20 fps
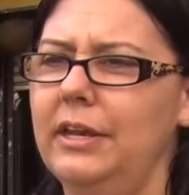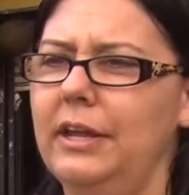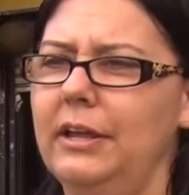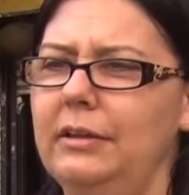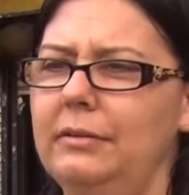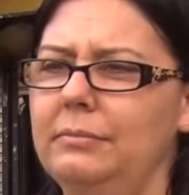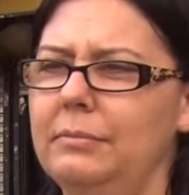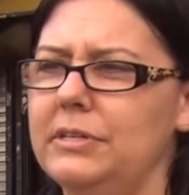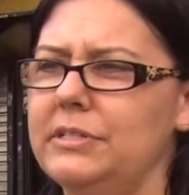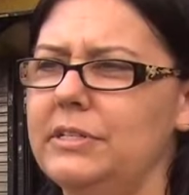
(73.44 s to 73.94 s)

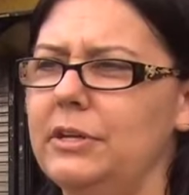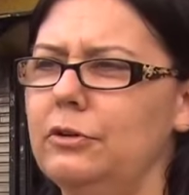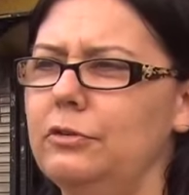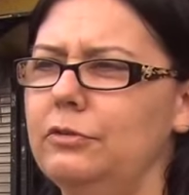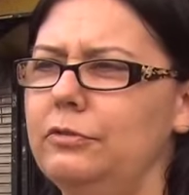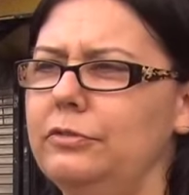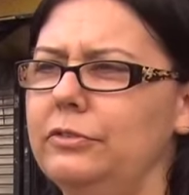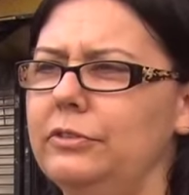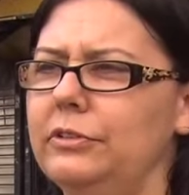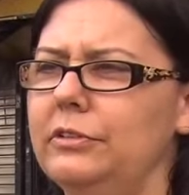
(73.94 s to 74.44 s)
know,
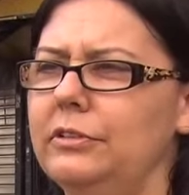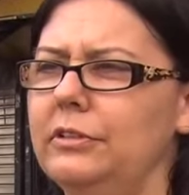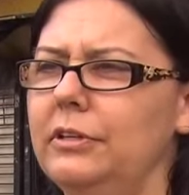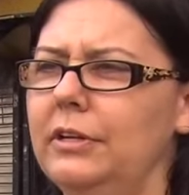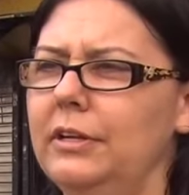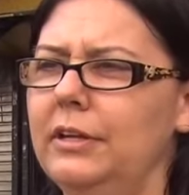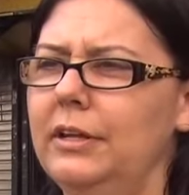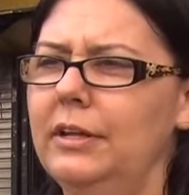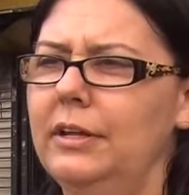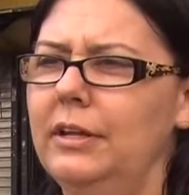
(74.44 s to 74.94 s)
myself and,
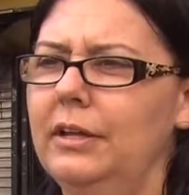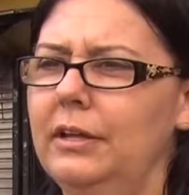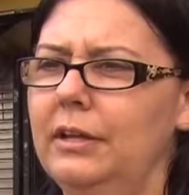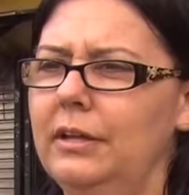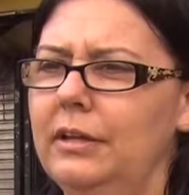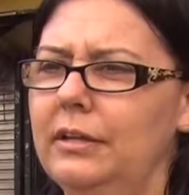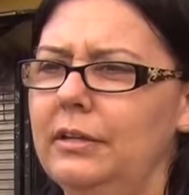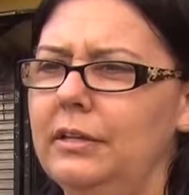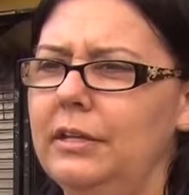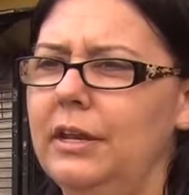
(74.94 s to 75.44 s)

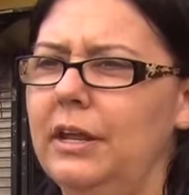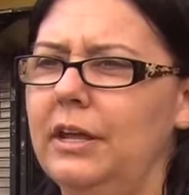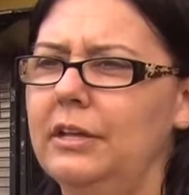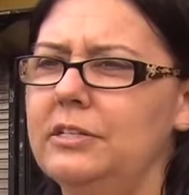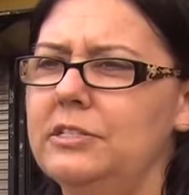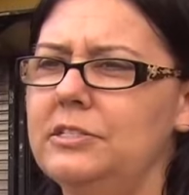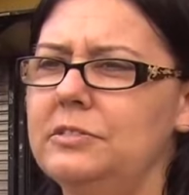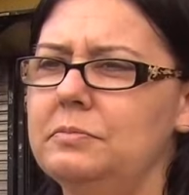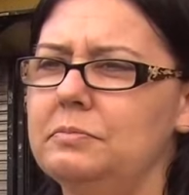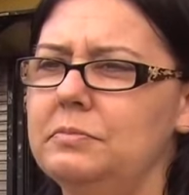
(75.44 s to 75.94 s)
you know,
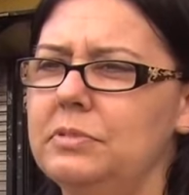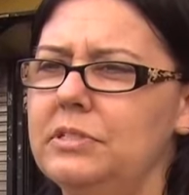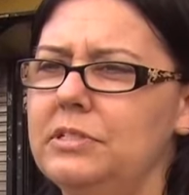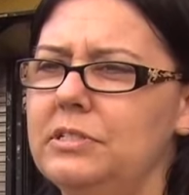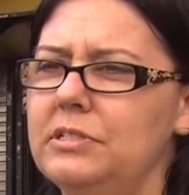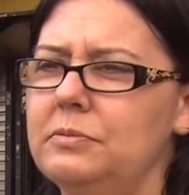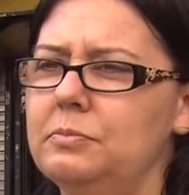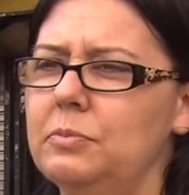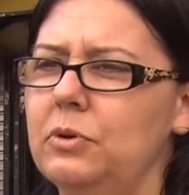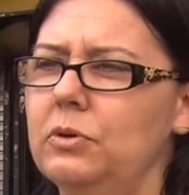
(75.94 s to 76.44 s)

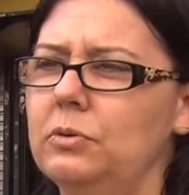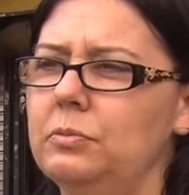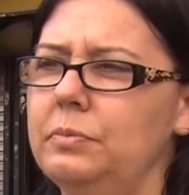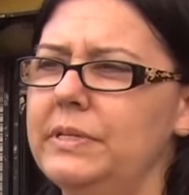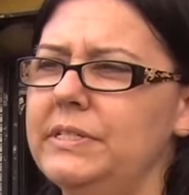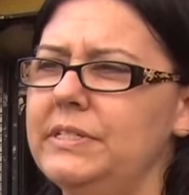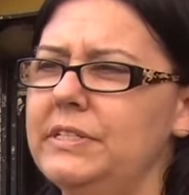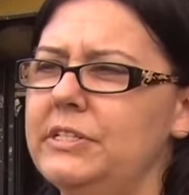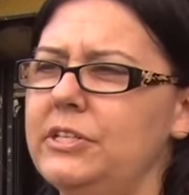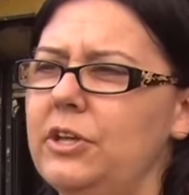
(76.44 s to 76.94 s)
small
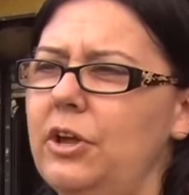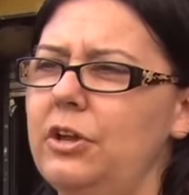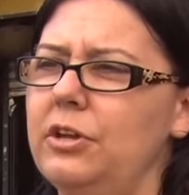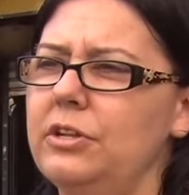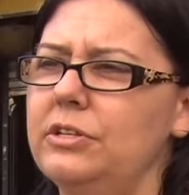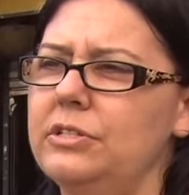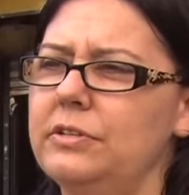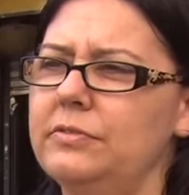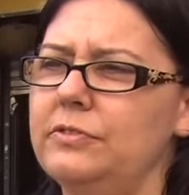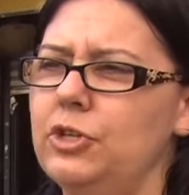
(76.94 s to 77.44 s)
business
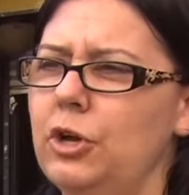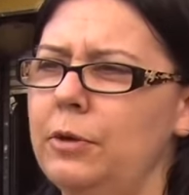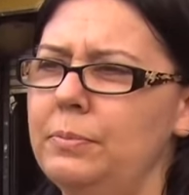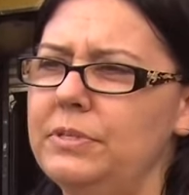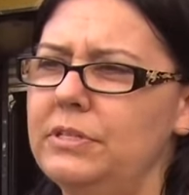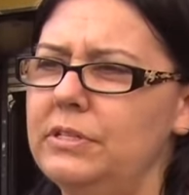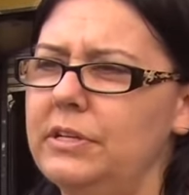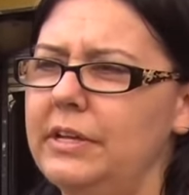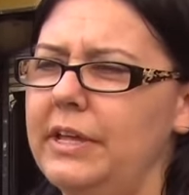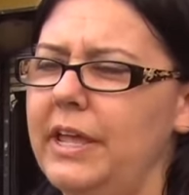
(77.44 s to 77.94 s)
owners of
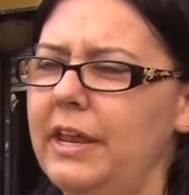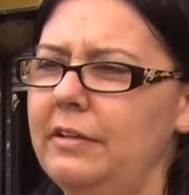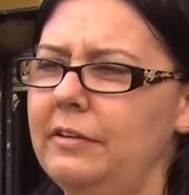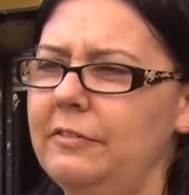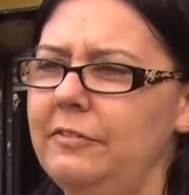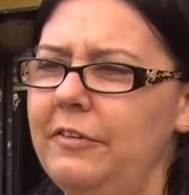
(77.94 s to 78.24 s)
shops are getting